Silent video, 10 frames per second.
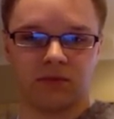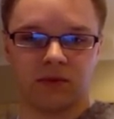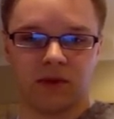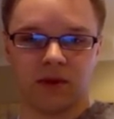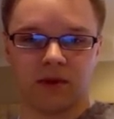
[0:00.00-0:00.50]

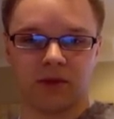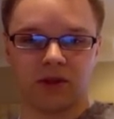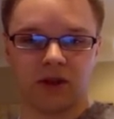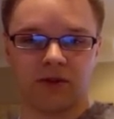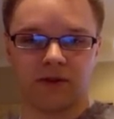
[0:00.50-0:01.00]
a
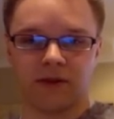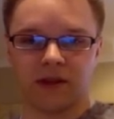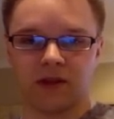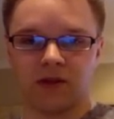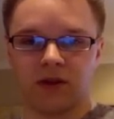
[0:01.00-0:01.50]
bunch of other
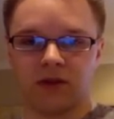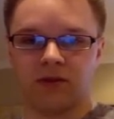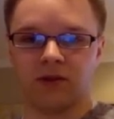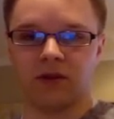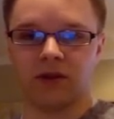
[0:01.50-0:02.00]
things you
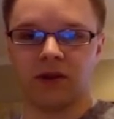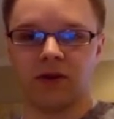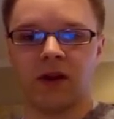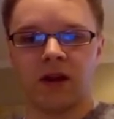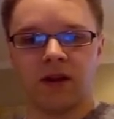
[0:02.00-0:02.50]
can do.
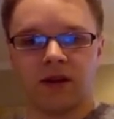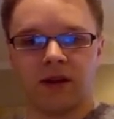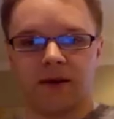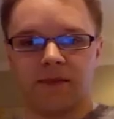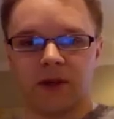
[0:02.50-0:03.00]

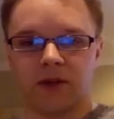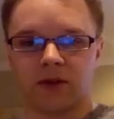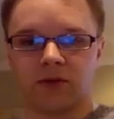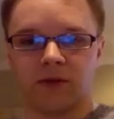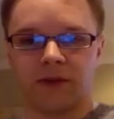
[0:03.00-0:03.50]
Another
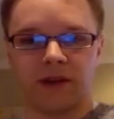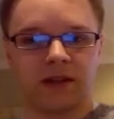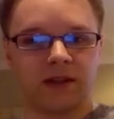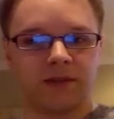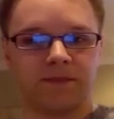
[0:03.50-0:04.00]
cool thing
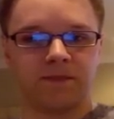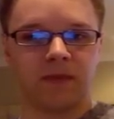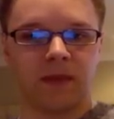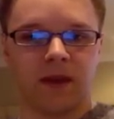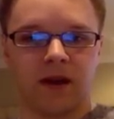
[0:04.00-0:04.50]
is
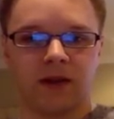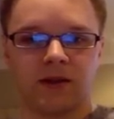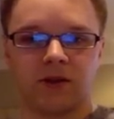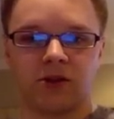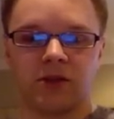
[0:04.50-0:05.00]

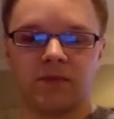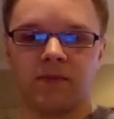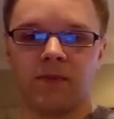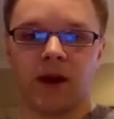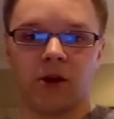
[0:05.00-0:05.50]
searching
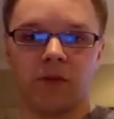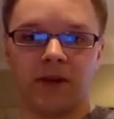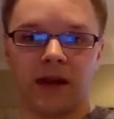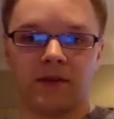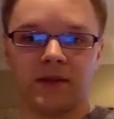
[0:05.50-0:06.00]
by open
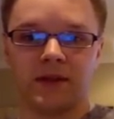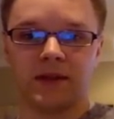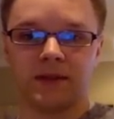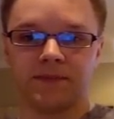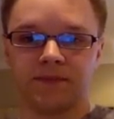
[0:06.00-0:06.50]

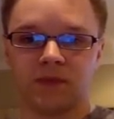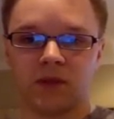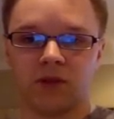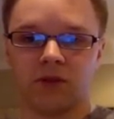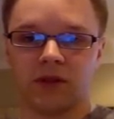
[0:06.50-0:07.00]
houses,
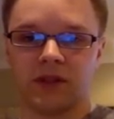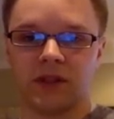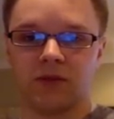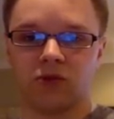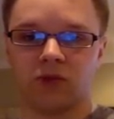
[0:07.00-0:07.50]
so you can see
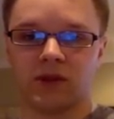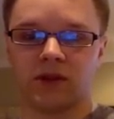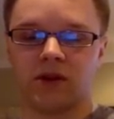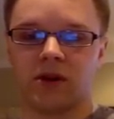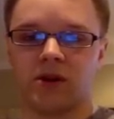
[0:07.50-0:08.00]
which ones
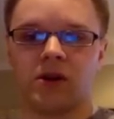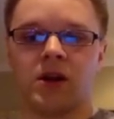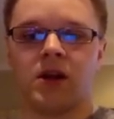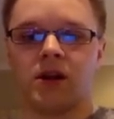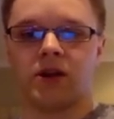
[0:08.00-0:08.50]
are
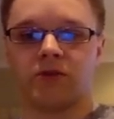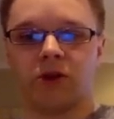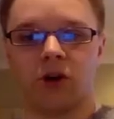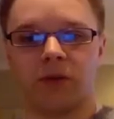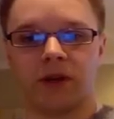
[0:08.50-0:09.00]
going to be
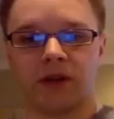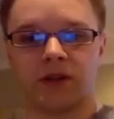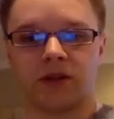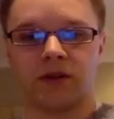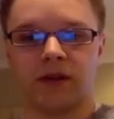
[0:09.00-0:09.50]
open on a
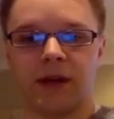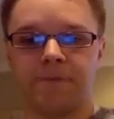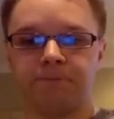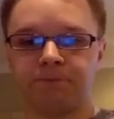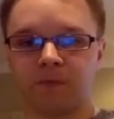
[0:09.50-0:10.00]
certain day.
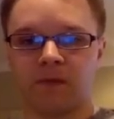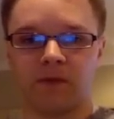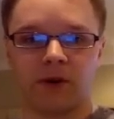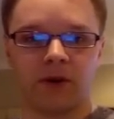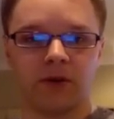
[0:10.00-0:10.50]

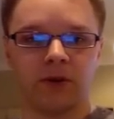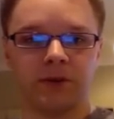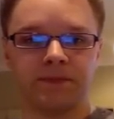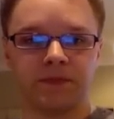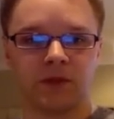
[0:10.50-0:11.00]
Very
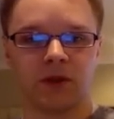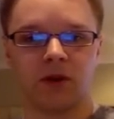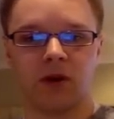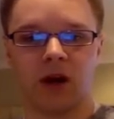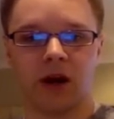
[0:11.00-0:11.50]
cool.
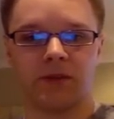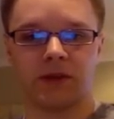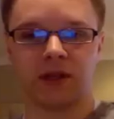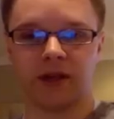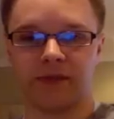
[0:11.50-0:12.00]
So I'm
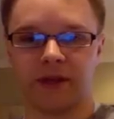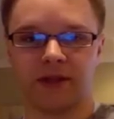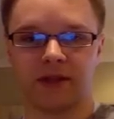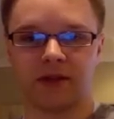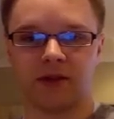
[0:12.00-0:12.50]
just going to update
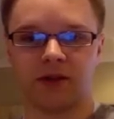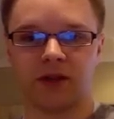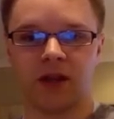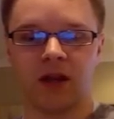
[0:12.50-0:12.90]
the search